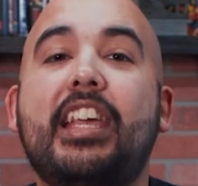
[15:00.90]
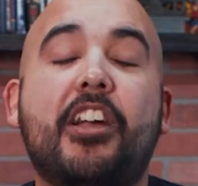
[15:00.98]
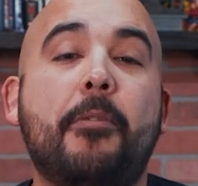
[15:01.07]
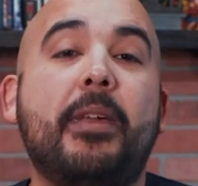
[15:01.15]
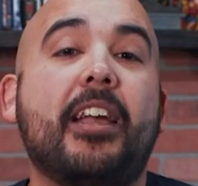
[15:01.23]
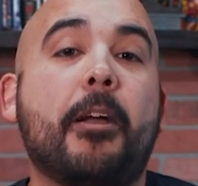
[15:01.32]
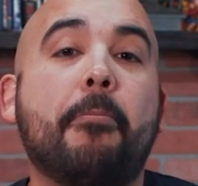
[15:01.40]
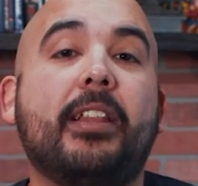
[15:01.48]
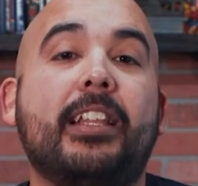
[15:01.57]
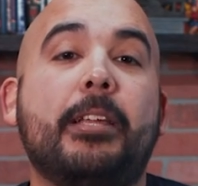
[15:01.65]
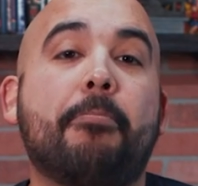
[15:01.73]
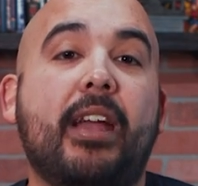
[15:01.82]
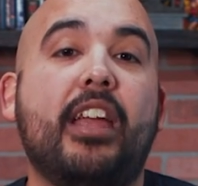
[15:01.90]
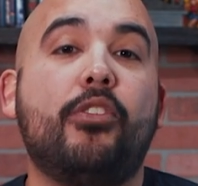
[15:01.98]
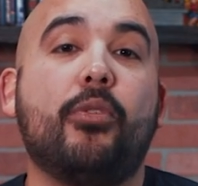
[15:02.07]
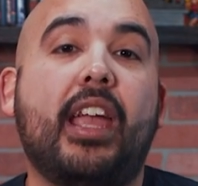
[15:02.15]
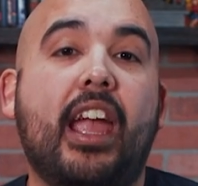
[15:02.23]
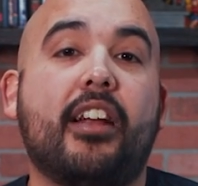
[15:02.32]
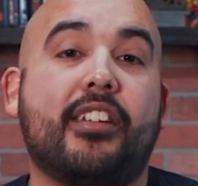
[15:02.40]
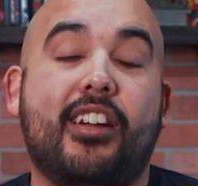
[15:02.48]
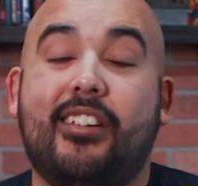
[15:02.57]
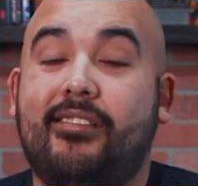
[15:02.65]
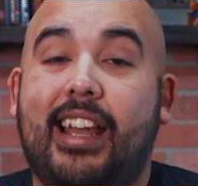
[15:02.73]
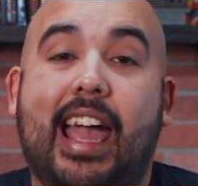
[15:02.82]
he could be a completely brand new
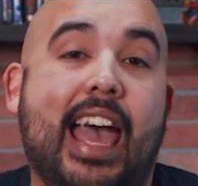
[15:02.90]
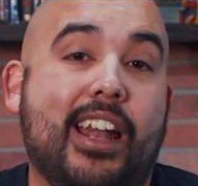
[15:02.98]
character.